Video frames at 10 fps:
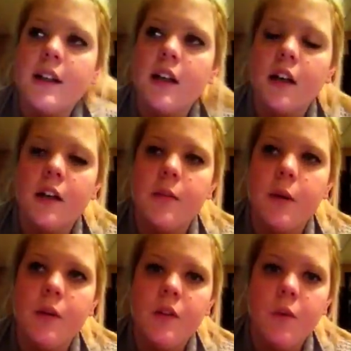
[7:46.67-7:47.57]
um, I
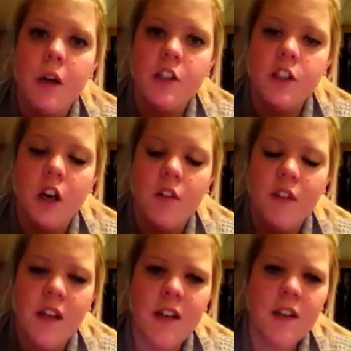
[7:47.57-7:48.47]
went to wash it off,
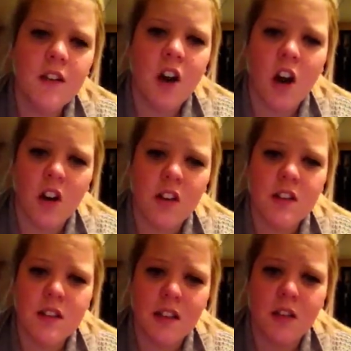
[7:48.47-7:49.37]
and it is the
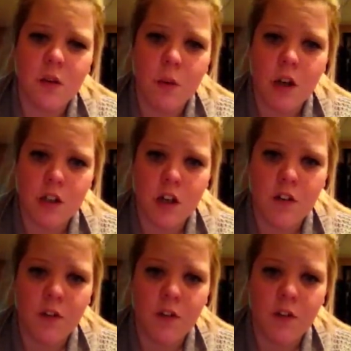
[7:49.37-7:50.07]
hardest thing to wash off.